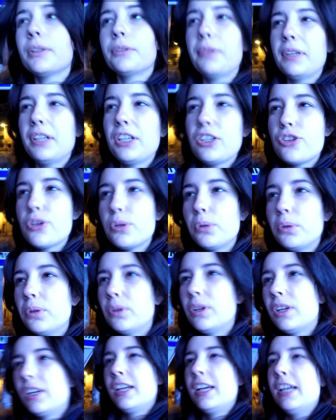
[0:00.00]
really sure
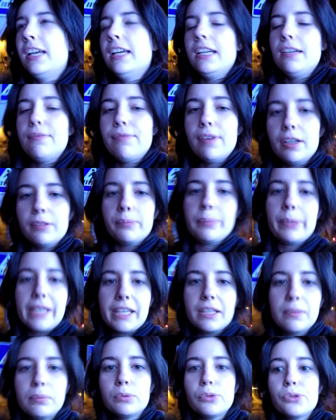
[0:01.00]
if I'll
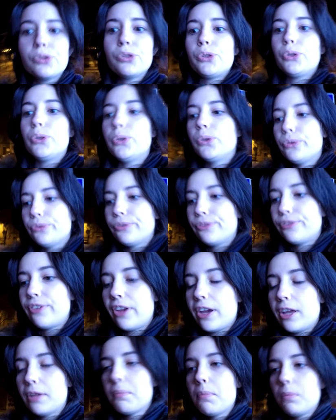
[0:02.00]
be able to
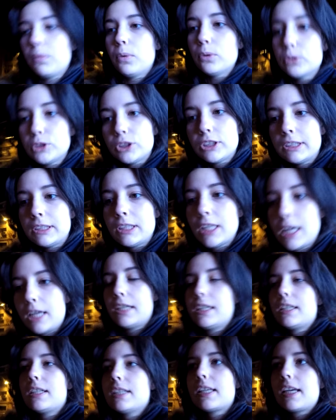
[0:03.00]
film more today,
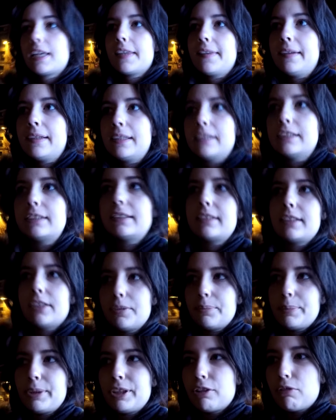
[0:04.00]
because I think it's
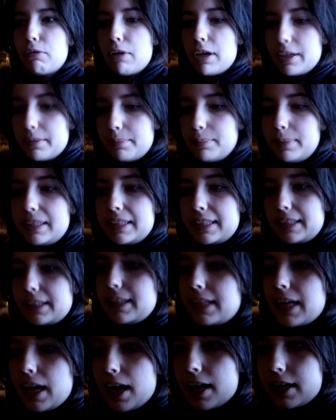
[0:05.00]
gonna be quite a busy
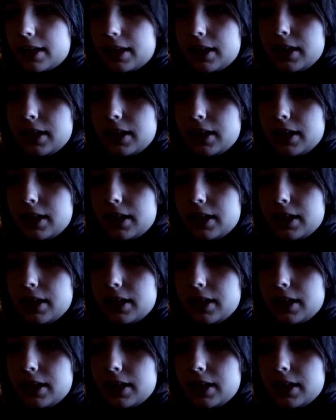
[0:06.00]
day.